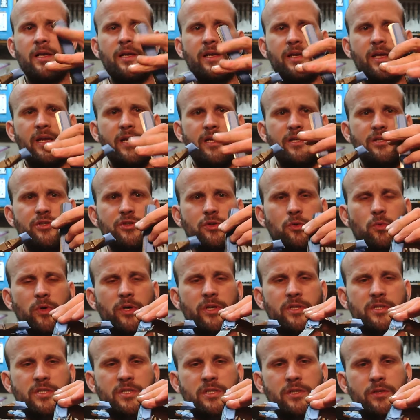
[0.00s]
gauge to what
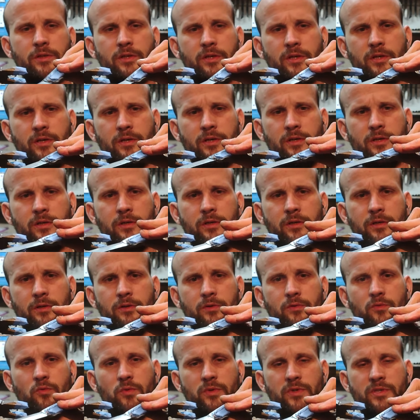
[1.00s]
it's gonna
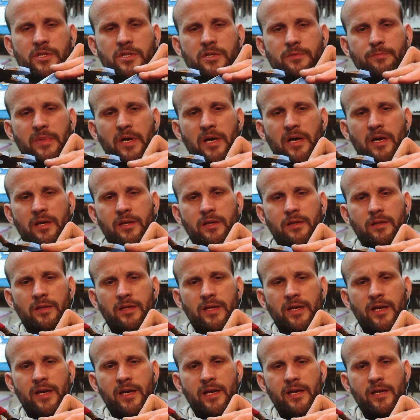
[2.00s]
respond
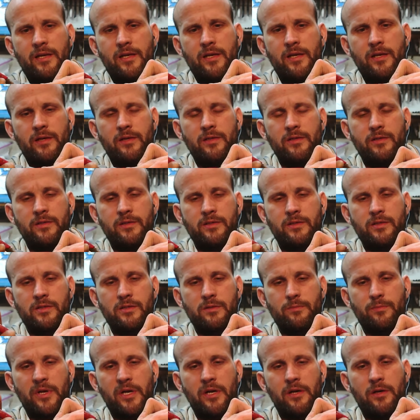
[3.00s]
like. This is
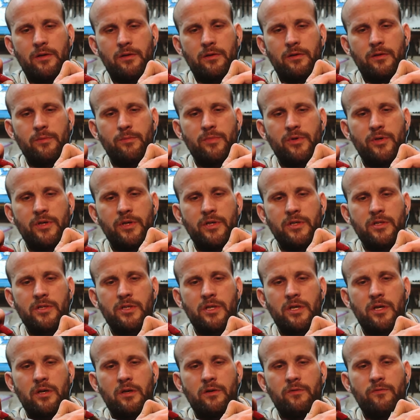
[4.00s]
apparently pretty
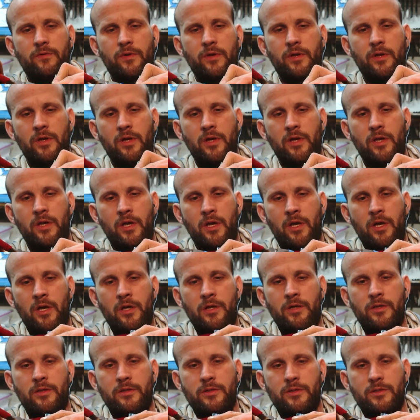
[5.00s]
soft.
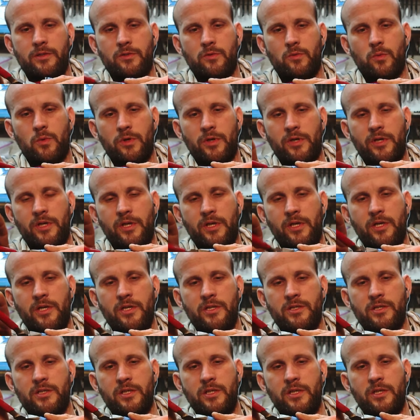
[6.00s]
This is working
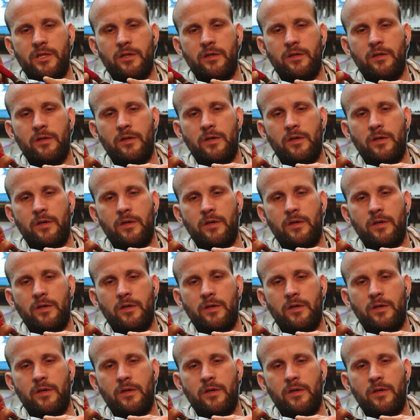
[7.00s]
easy.